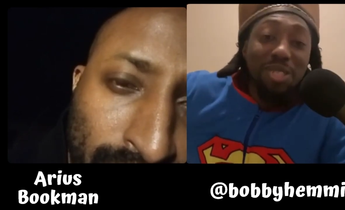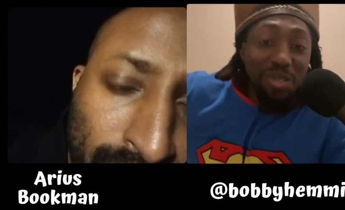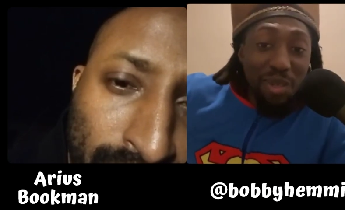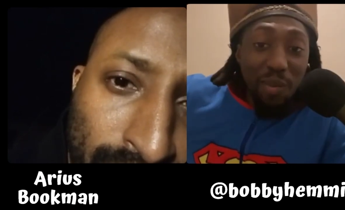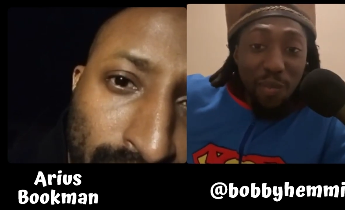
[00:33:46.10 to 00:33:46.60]
Speaker 1: with you
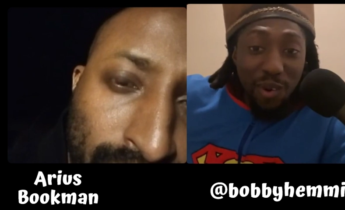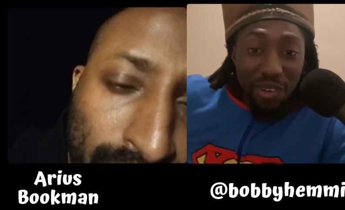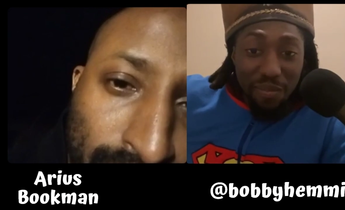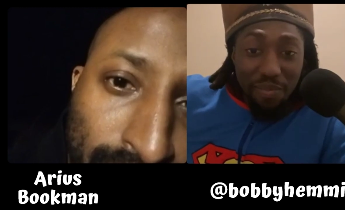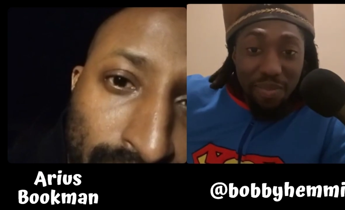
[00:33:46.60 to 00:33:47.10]
no more,
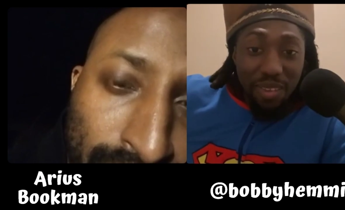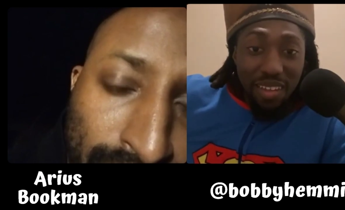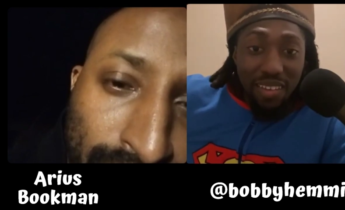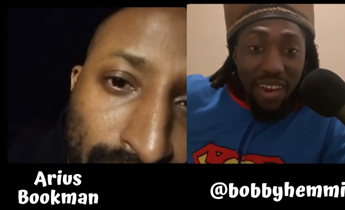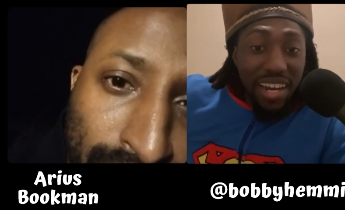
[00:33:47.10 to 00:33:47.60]

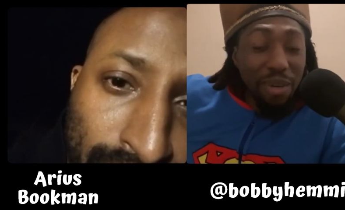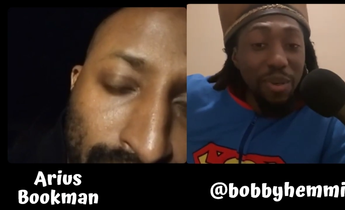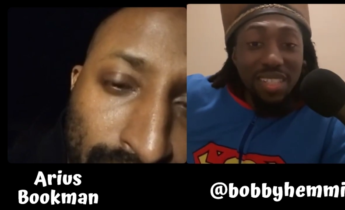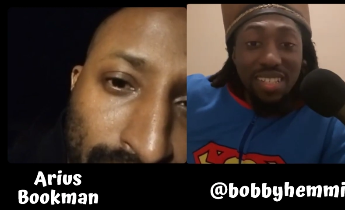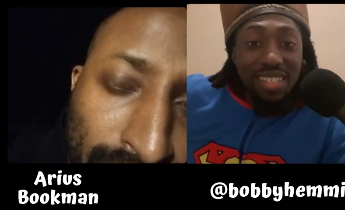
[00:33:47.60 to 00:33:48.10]
right? It
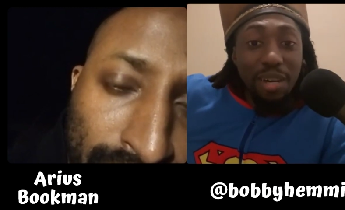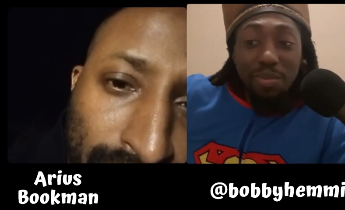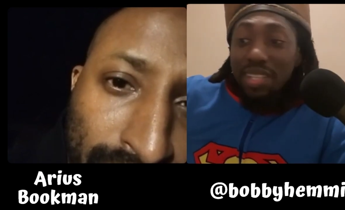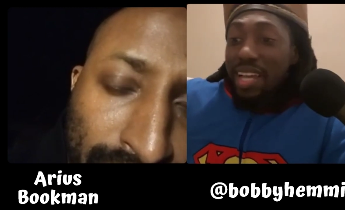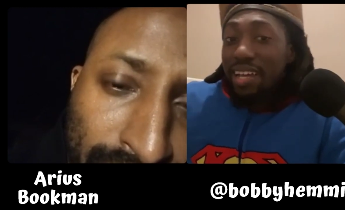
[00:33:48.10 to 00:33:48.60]
wasn't mm
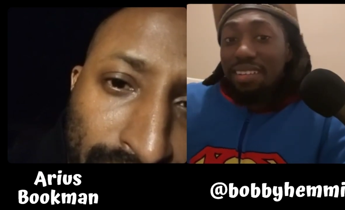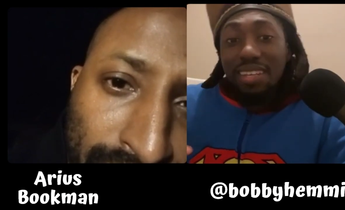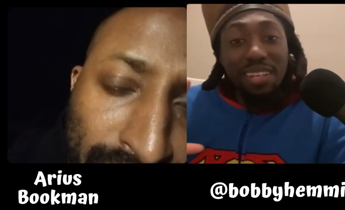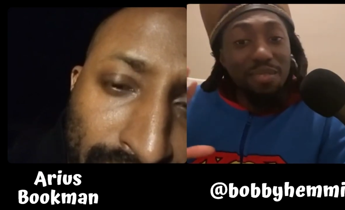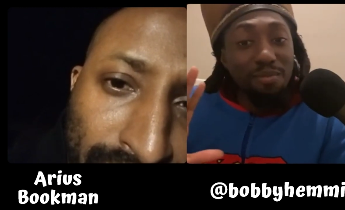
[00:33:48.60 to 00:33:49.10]
-hmm. he
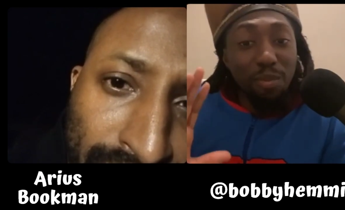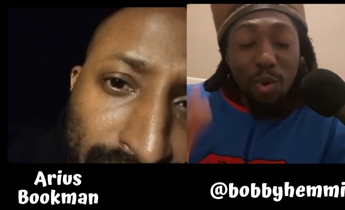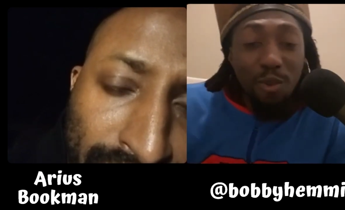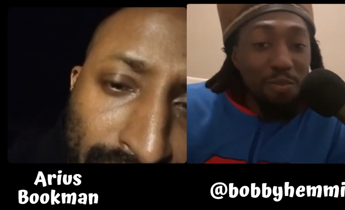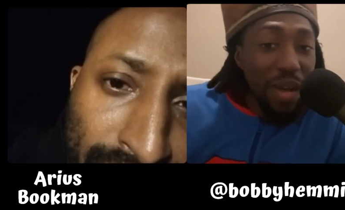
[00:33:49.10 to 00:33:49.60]
could
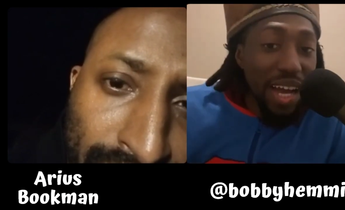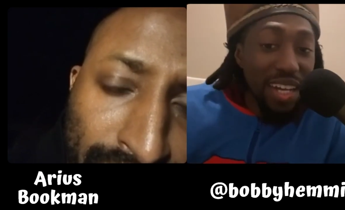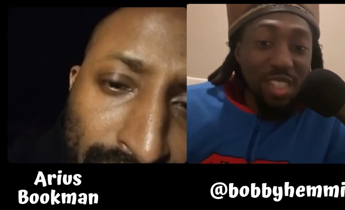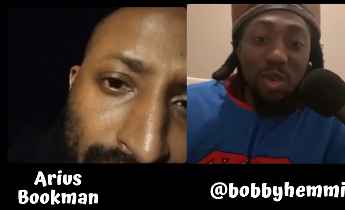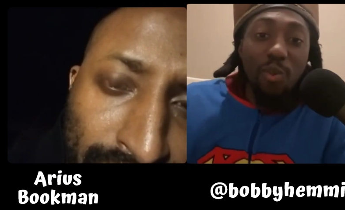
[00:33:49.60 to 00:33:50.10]
move
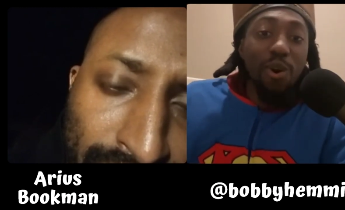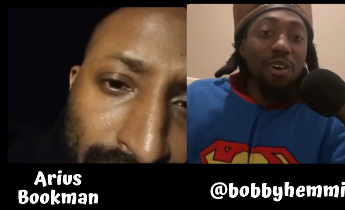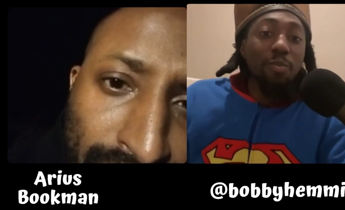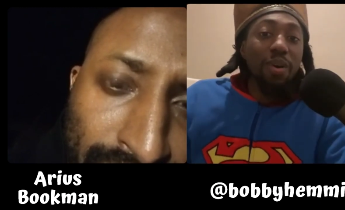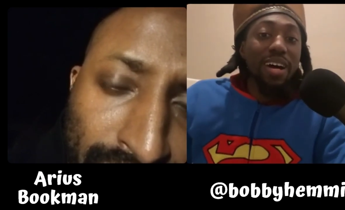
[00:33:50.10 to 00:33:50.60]
past or
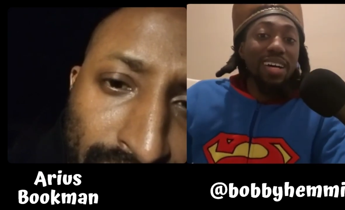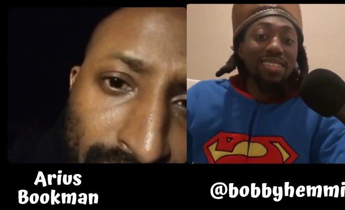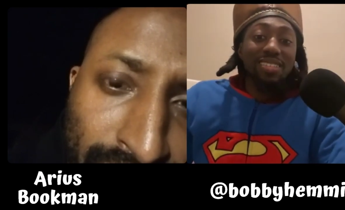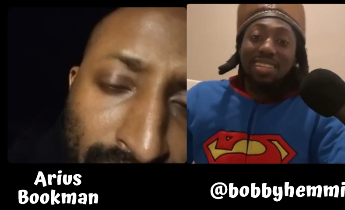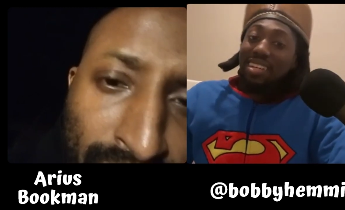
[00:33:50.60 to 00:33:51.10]
walk
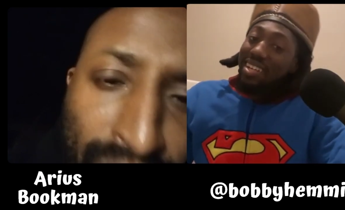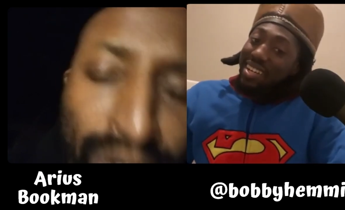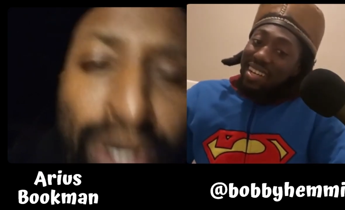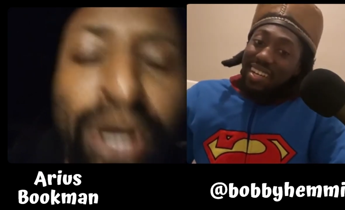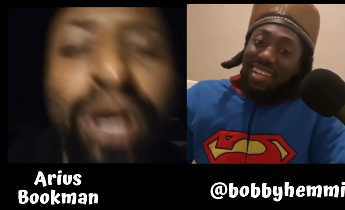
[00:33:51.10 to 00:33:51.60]
past
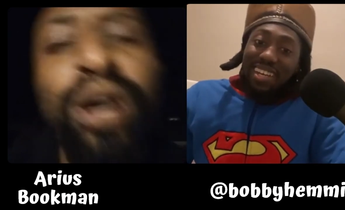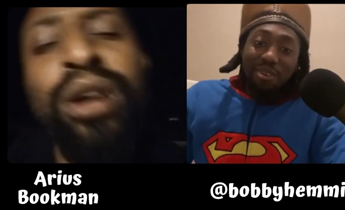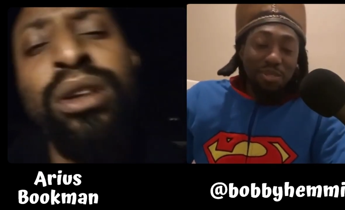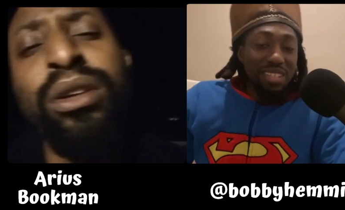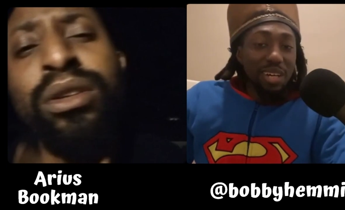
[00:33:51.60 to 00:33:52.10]

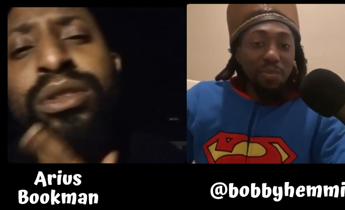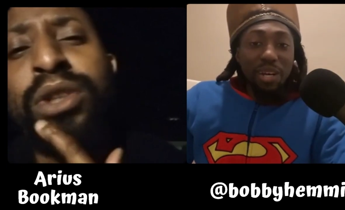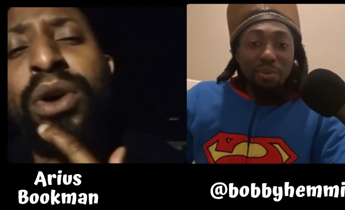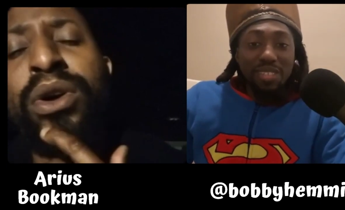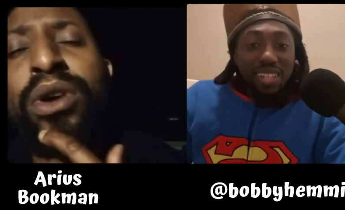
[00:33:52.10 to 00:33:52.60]

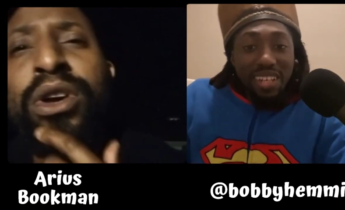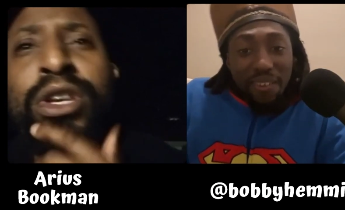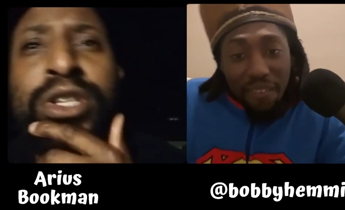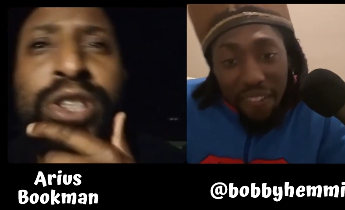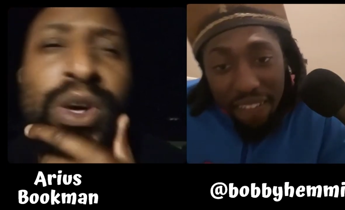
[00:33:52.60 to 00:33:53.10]
Speaker 2: so,
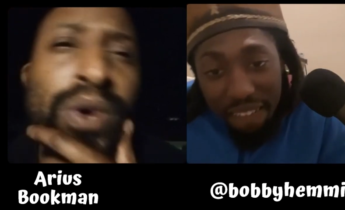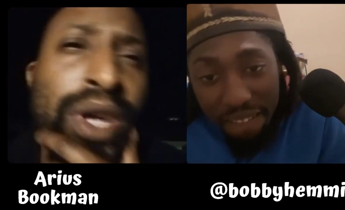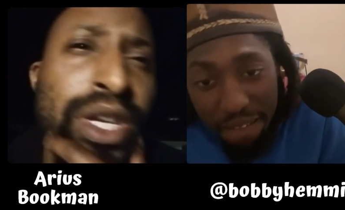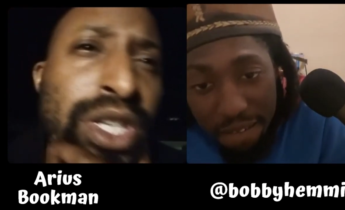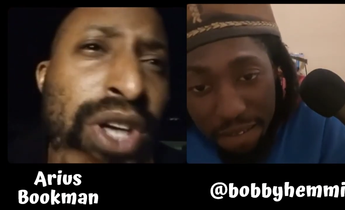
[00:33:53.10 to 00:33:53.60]
so
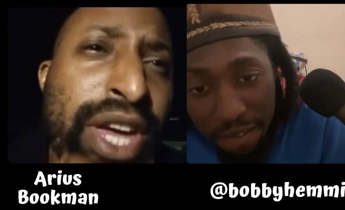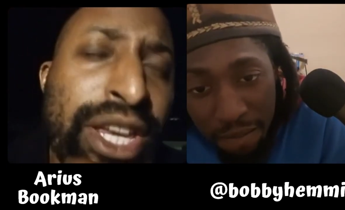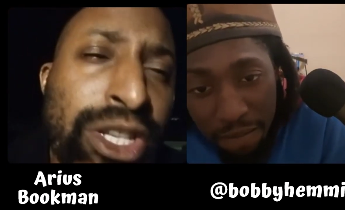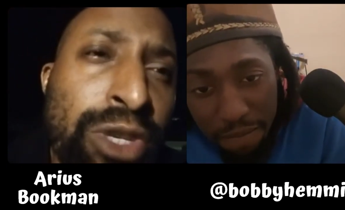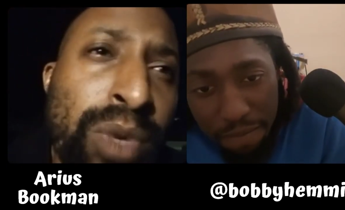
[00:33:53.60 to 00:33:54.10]
is your
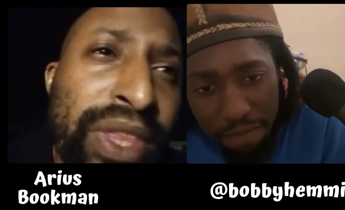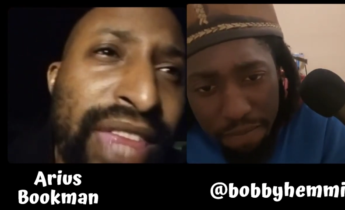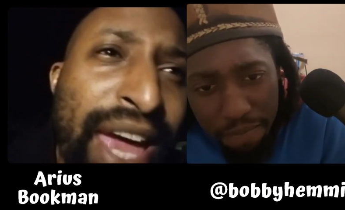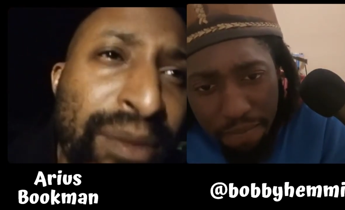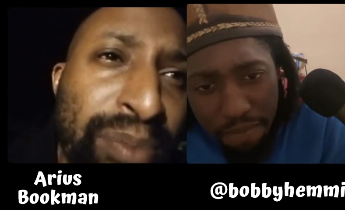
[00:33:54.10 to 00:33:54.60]
issue with
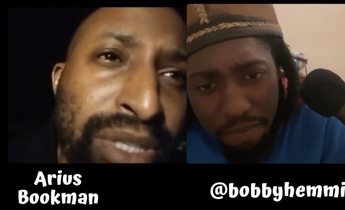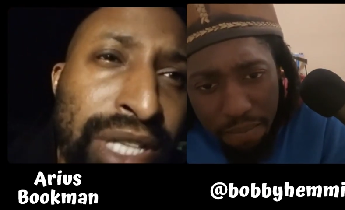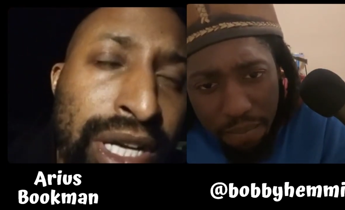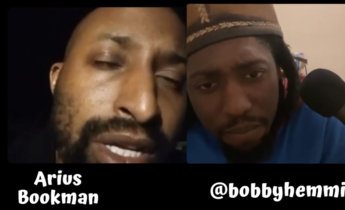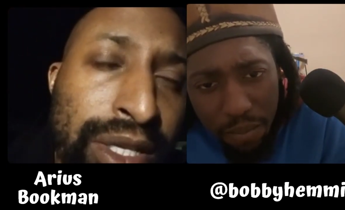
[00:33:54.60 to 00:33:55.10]
that
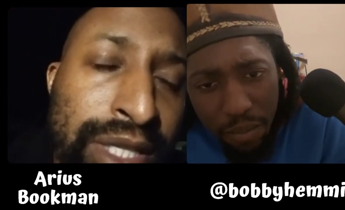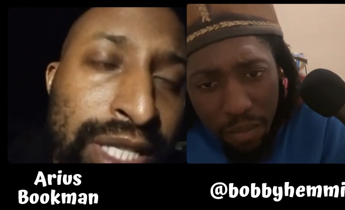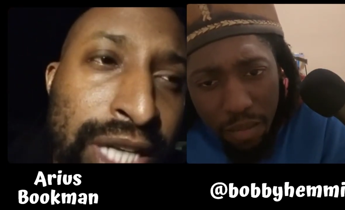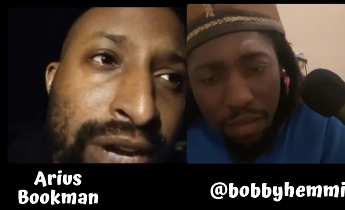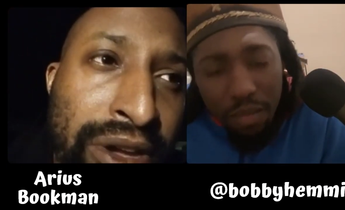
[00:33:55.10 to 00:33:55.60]
particular
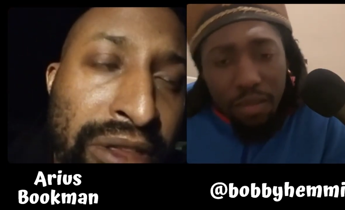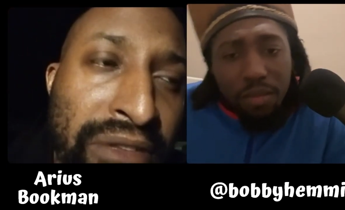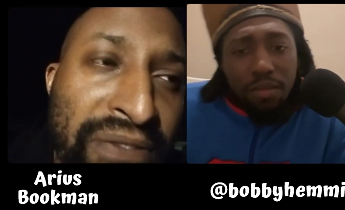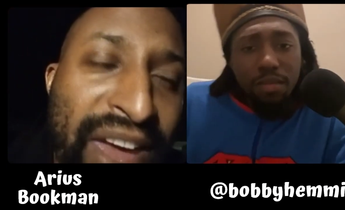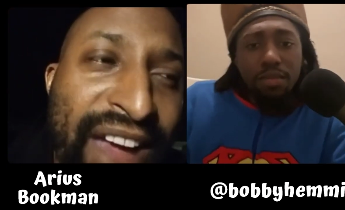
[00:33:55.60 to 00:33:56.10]
scenario
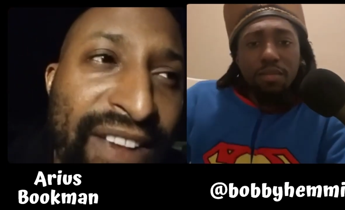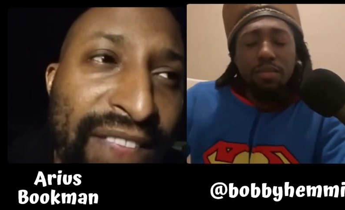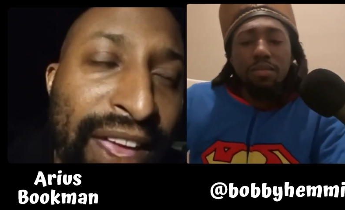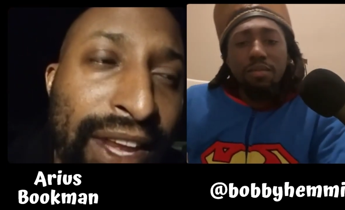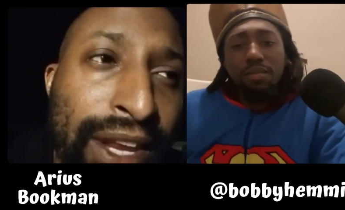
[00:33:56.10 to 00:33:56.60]
the
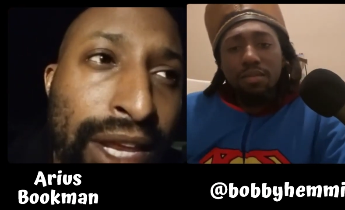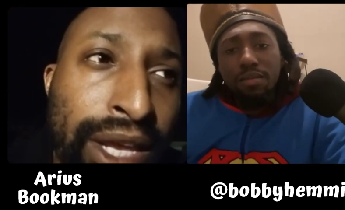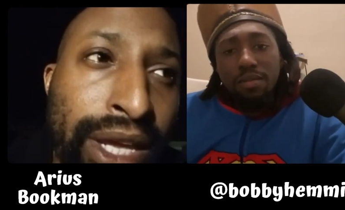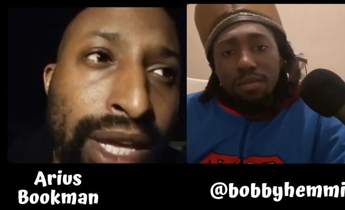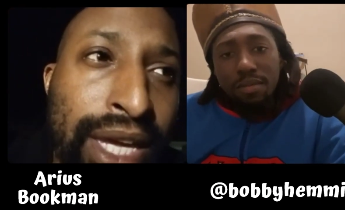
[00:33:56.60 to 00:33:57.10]
fact that
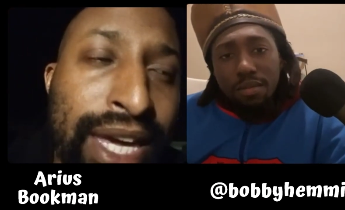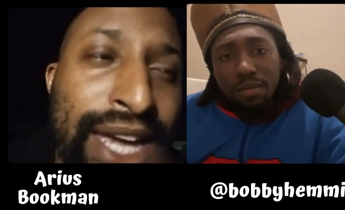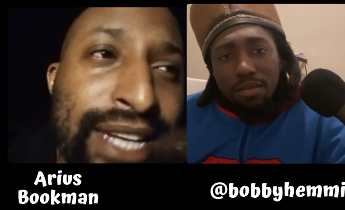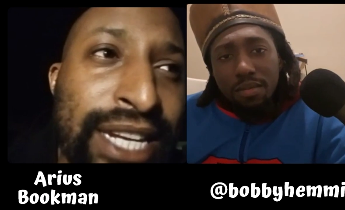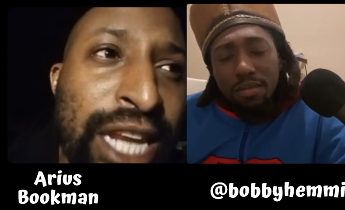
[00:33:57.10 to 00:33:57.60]
he
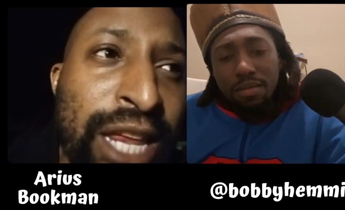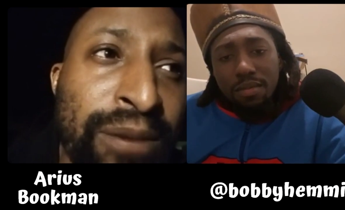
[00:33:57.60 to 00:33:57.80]
ended